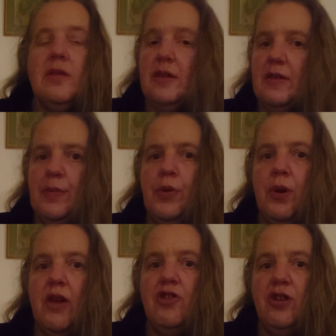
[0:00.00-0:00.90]
this
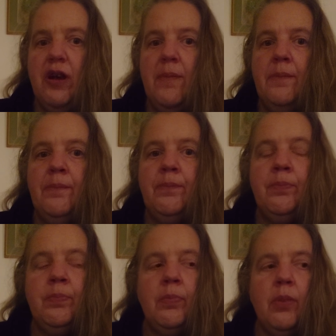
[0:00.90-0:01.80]
pressure
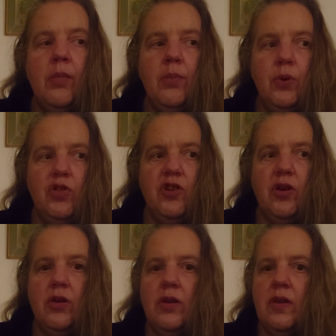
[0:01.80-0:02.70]
put
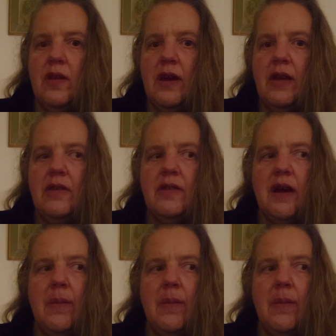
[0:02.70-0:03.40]
on that